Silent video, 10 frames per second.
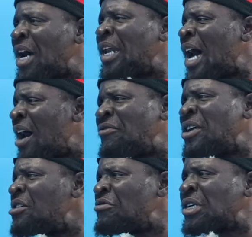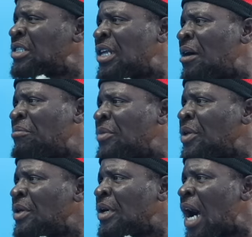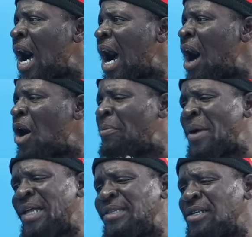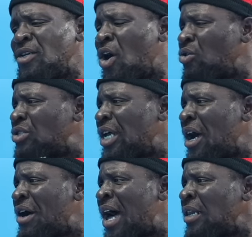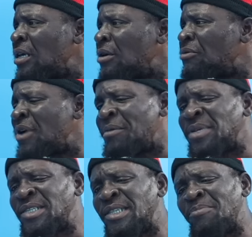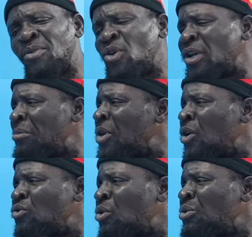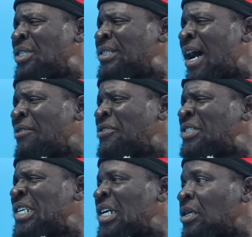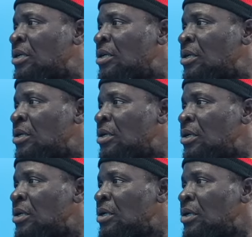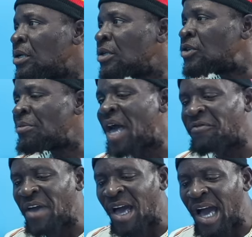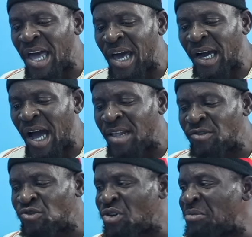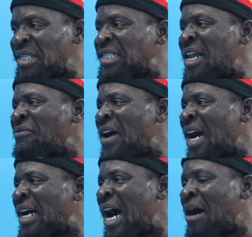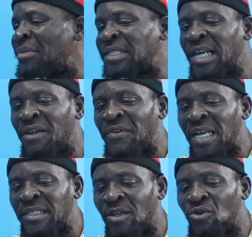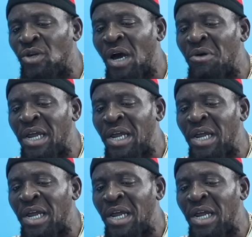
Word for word: man. I have the lyrics them. Uh, uh, up until now, General, when I step out, I don't know which song to sing. So I feel kind of control myself and calm myself I said, do that